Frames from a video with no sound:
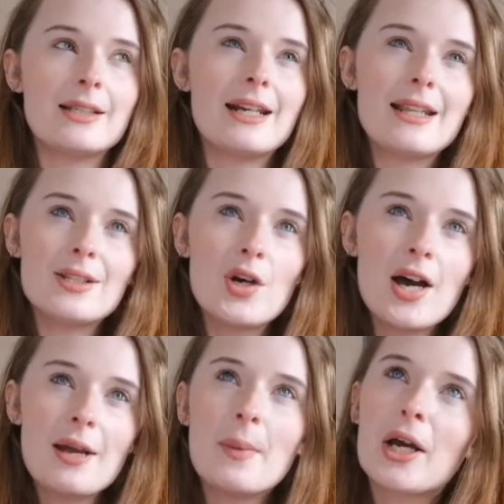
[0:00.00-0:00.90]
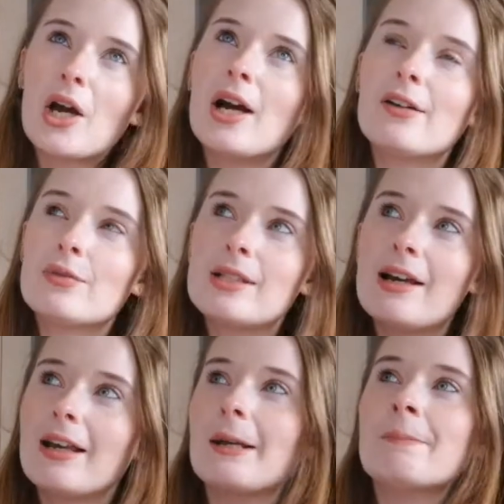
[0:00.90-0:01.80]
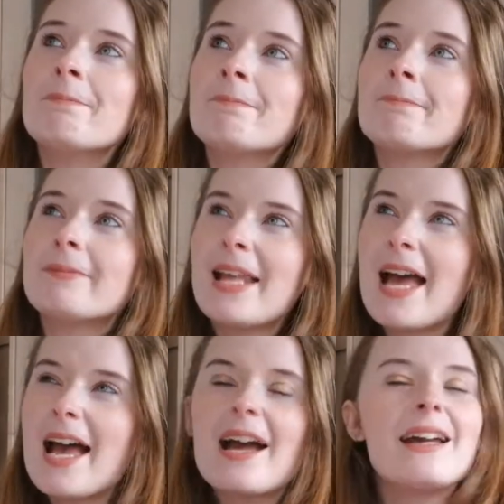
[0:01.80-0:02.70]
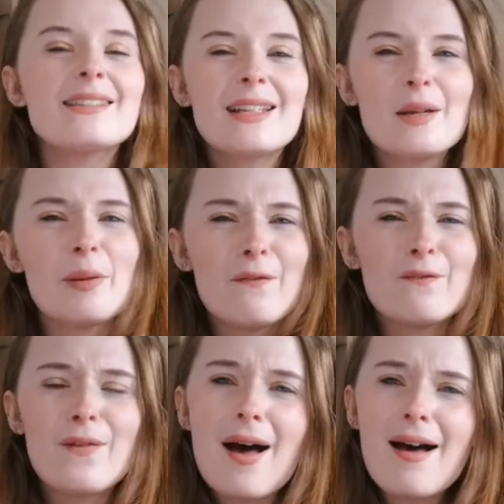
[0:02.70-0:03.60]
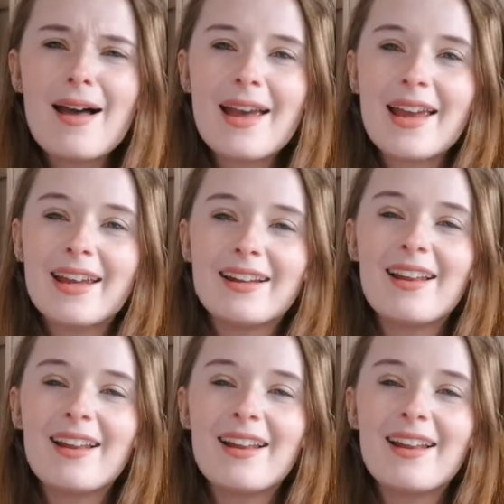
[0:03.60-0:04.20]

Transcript: And at the time, I kind of was like, nah, it's gonna be fine.